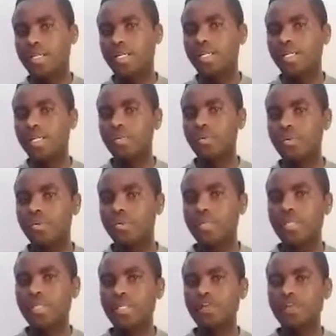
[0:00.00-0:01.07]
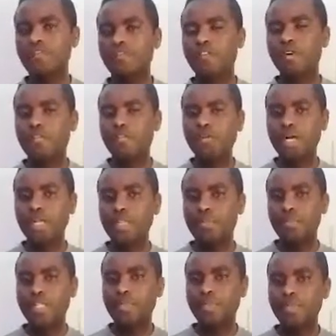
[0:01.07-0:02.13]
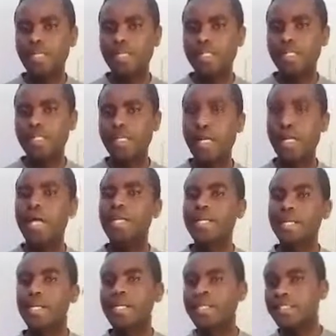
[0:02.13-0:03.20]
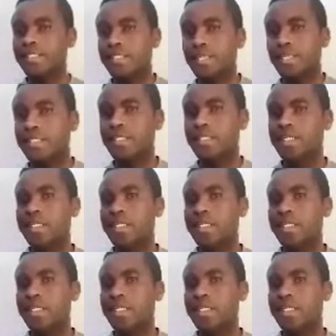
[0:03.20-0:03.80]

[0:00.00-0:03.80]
In a little, it will form white precipitate, and in excess,